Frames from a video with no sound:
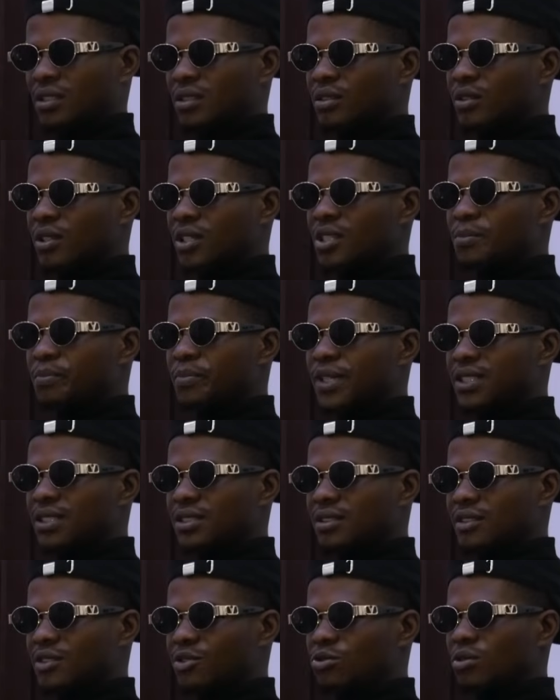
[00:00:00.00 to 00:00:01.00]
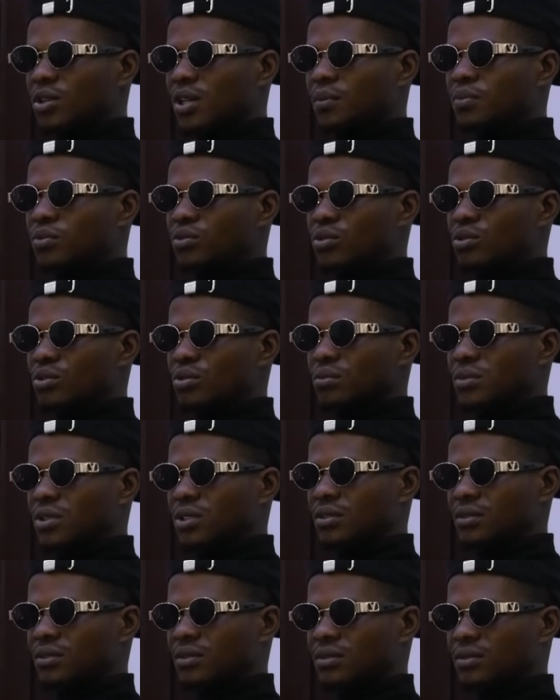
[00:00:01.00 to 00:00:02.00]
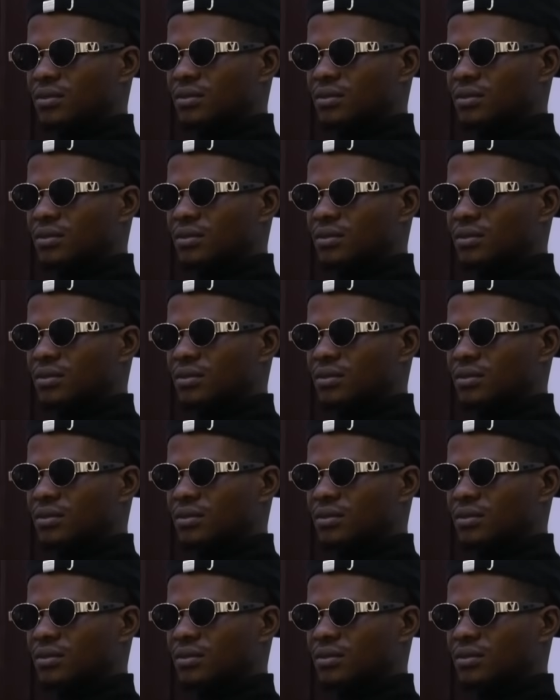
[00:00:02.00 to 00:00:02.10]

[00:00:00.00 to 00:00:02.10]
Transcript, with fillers: I did not expect this to happen to me.